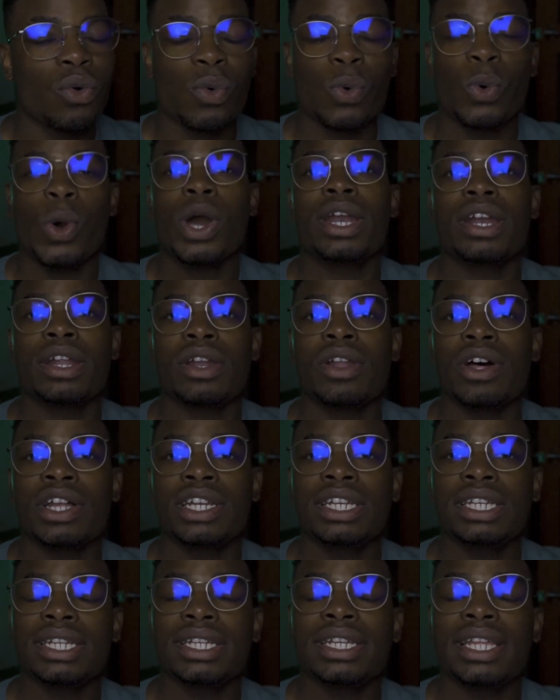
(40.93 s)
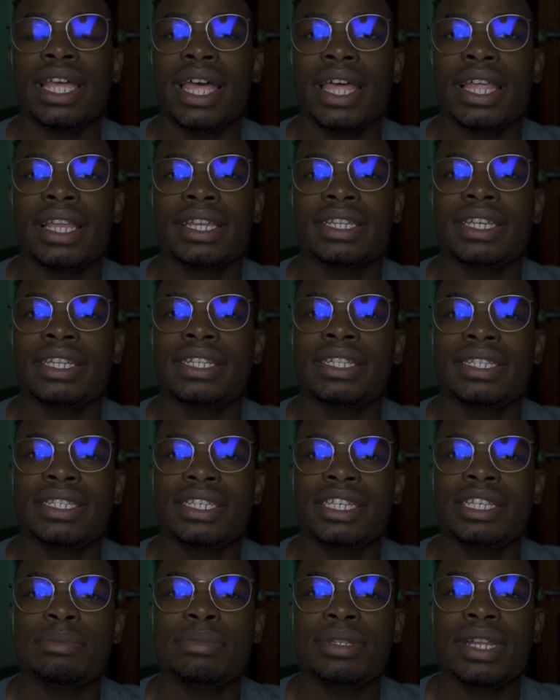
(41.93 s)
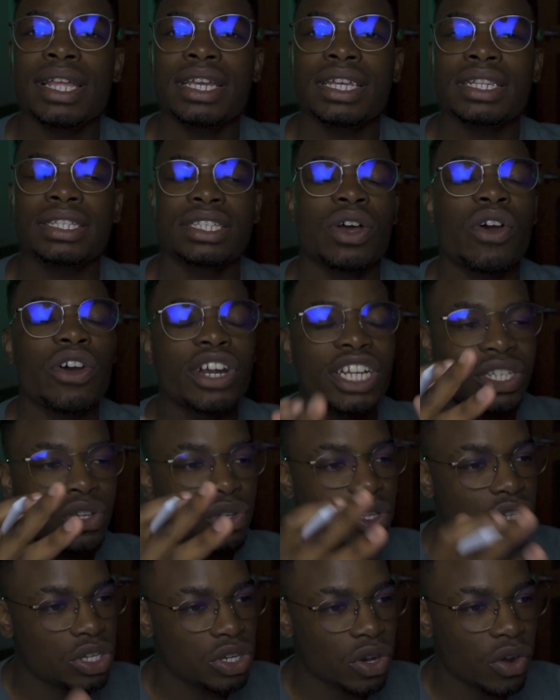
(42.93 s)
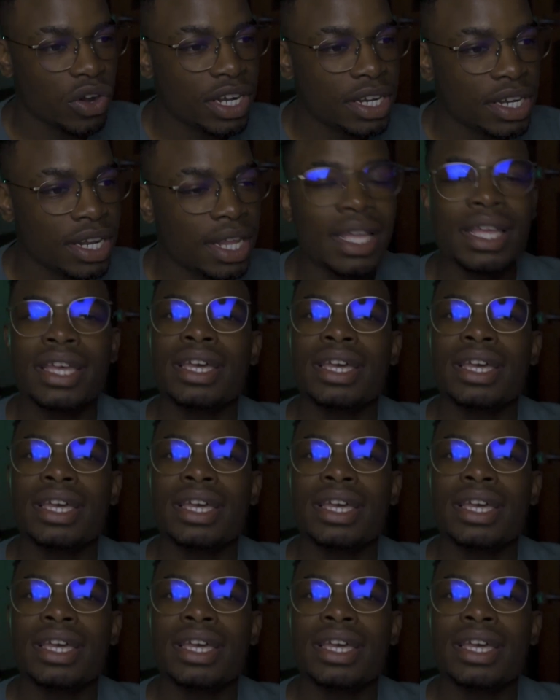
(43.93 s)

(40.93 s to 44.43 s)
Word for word: quite a lot and it seems like it's hard to start.